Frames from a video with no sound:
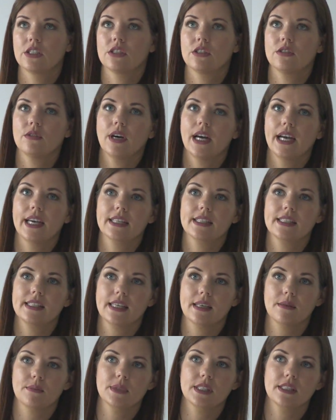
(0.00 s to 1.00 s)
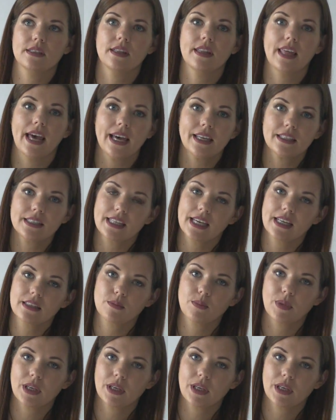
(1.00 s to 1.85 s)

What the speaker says: do I accept that as